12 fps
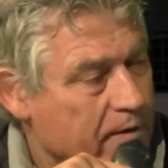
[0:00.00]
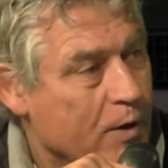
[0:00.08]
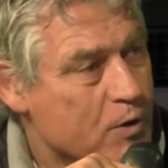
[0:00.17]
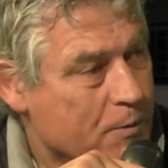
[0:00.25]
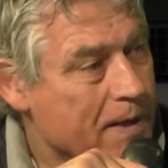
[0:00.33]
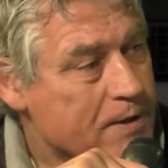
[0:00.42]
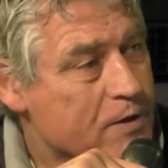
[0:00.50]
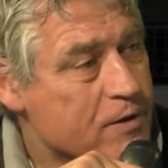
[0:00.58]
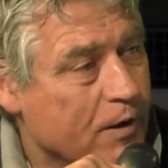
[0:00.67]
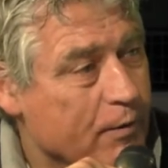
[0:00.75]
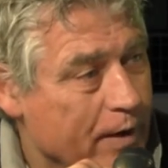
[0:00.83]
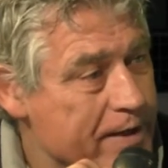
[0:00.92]
those
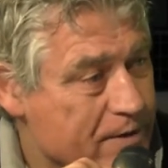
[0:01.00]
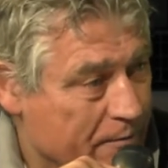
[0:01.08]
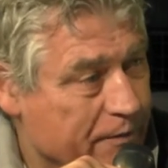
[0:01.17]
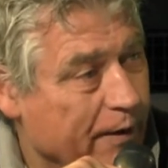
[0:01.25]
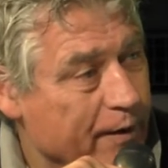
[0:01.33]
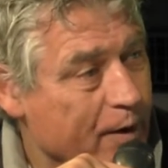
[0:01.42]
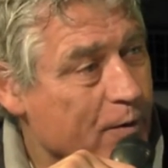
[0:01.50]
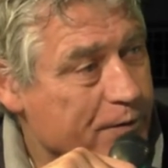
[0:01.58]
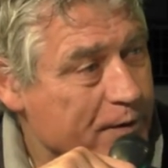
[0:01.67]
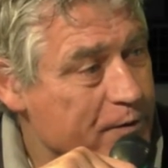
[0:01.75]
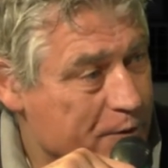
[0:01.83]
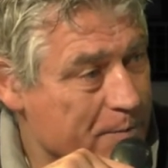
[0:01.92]
questions are raised very
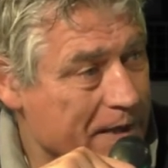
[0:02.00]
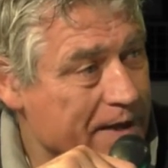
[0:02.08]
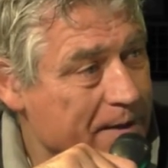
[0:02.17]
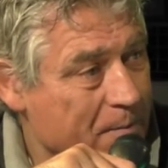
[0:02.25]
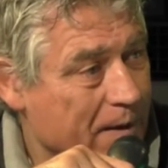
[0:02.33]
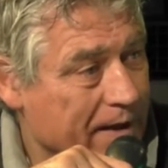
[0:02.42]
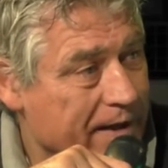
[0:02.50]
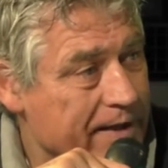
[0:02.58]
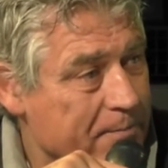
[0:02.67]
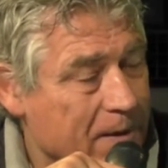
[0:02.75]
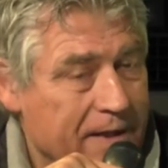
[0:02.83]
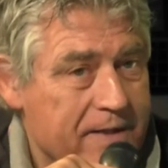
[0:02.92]
often to me when
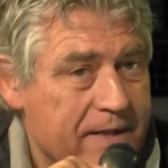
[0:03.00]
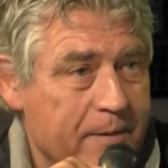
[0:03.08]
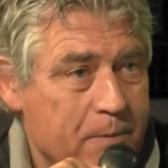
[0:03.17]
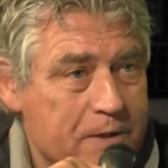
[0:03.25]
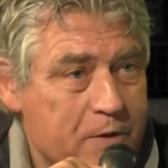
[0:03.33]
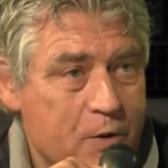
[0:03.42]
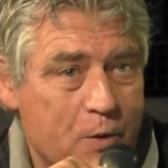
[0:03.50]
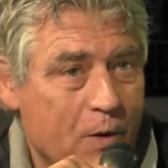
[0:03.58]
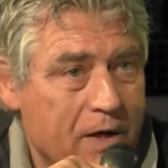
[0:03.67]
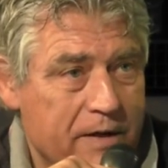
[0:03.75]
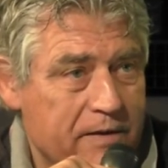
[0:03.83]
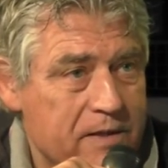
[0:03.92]
I sit with new
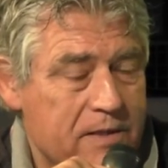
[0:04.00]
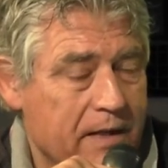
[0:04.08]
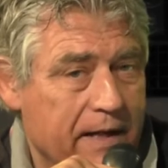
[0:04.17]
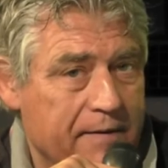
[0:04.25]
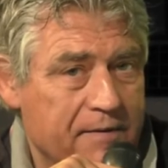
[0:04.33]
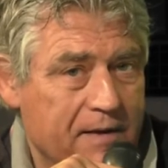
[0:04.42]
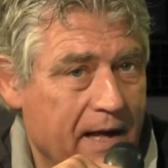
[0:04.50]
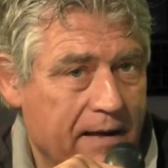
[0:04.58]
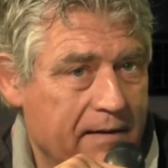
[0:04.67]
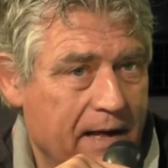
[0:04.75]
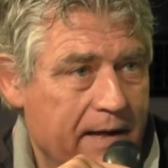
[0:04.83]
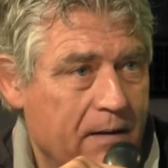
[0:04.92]
artists, and
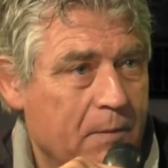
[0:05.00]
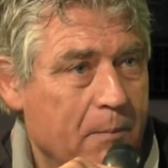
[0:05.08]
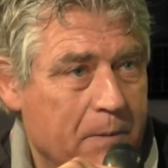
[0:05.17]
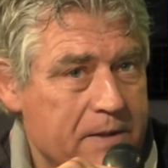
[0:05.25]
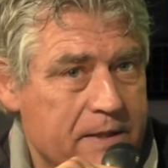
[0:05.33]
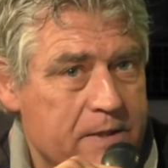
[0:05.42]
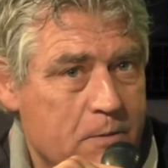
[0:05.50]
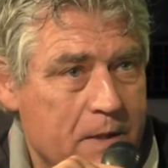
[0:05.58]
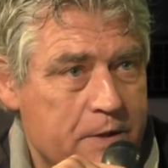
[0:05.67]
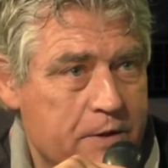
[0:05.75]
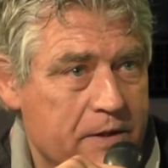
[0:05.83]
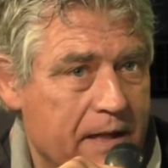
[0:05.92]
they come up with this
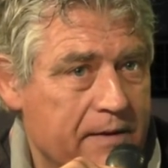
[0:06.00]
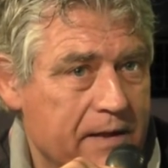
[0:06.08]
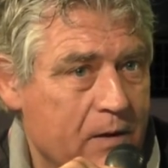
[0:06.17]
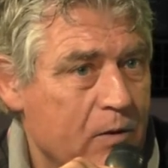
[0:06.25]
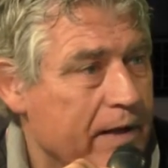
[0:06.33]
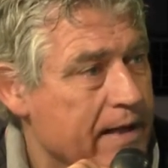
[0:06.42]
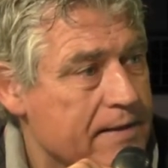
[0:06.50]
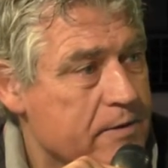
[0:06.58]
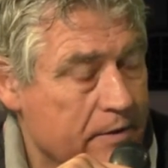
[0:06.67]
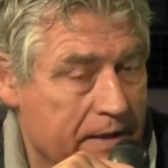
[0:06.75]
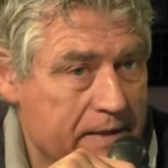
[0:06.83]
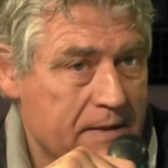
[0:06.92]
question, and the only
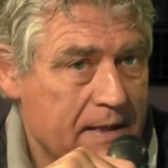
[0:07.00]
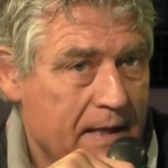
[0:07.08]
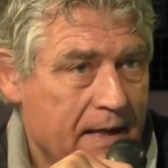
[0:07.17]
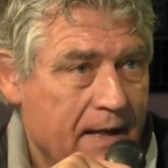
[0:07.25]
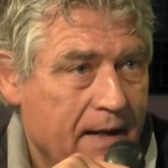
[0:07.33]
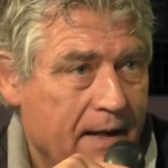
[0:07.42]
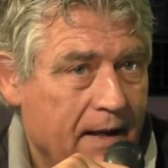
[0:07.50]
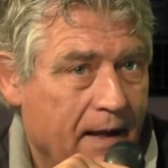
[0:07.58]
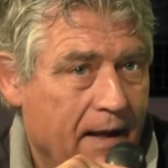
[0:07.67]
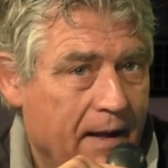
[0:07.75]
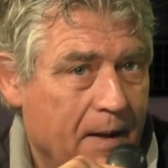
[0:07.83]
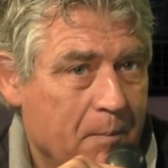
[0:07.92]
answer is
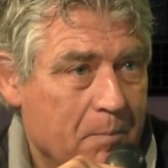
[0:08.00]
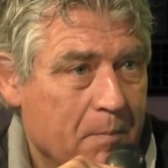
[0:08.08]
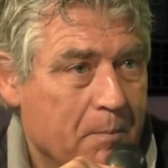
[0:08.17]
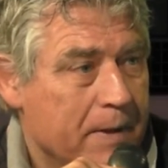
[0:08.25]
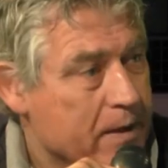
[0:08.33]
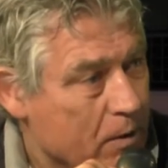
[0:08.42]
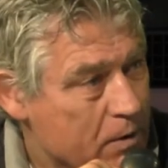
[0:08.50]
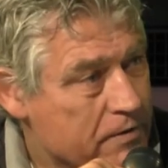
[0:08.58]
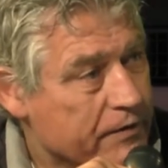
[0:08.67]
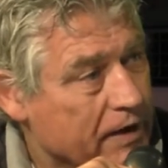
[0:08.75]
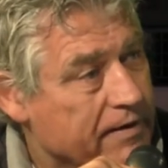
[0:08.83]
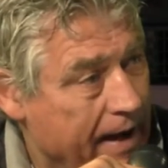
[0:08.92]

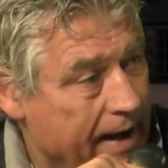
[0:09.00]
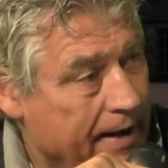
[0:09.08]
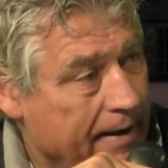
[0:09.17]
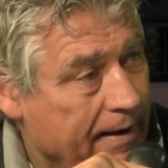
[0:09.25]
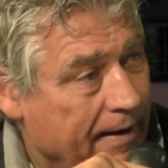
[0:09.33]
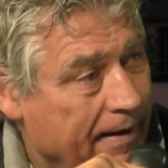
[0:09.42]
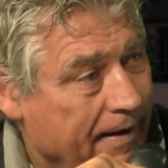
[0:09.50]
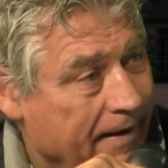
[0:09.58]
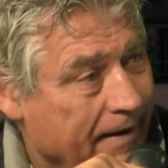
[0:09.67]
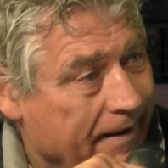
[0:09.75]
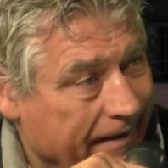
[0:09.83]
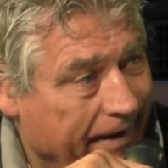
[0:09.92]
because of the tech,
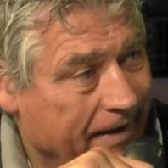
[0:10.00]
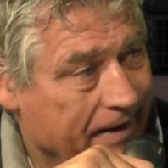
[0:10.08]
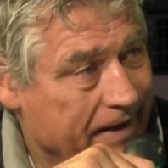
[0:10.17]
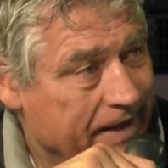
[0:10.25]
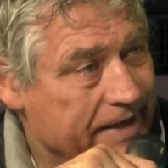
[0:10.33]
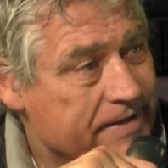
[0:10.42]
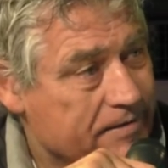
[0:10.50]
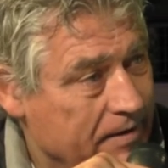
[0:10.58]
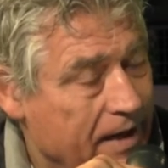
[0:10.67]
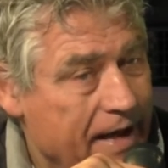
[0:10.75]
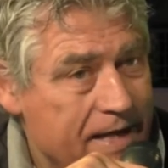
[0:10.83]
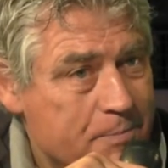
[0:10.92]
it
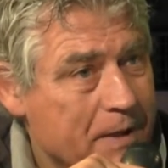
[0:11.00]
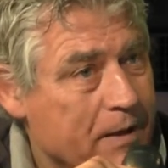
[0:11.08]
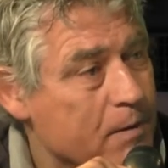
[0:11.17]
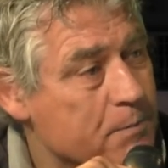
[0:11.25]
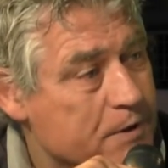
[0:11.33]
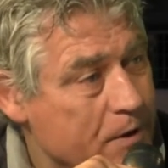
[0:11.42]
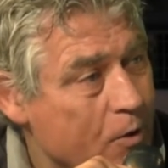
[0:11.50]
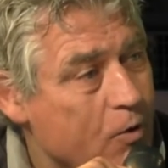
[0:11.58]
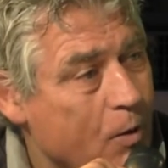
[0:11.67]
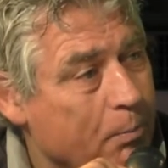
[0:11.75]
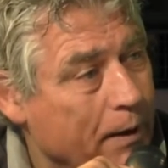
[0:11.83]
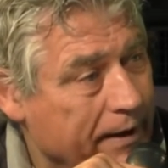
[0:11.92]
has become so
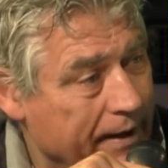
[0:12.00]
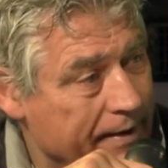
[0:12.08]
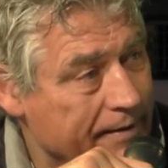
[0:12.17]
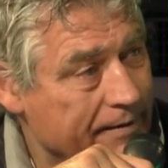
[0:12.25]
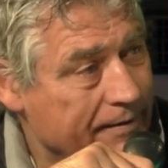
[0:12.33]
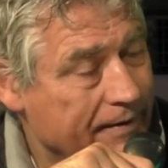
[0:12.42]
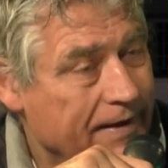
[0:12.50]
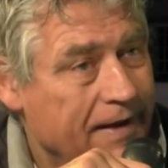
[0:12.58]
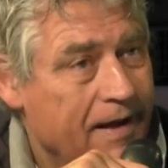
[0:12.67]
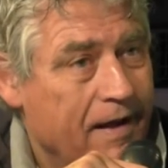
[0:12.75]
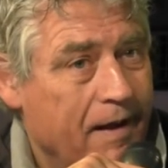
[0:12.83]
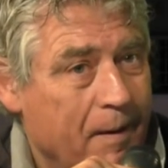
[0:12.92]
complicated
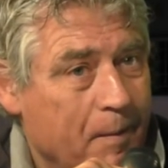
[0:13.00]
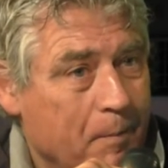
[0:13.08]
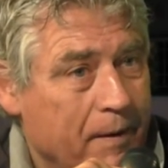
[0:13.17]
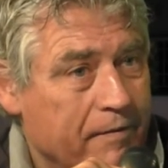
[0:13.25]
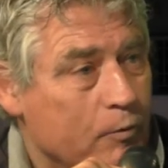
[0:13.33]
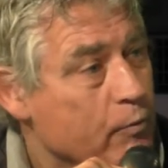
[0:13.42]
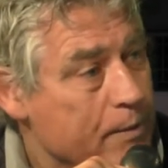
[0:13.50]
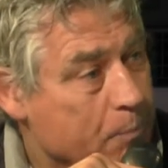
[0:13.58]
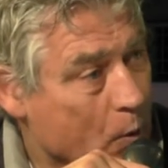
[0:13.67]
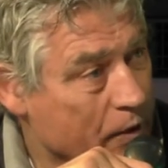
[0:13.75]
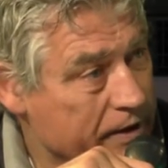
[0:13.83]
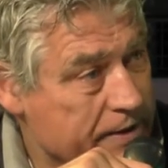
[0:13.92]
with
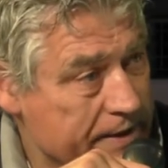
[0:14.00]
reporting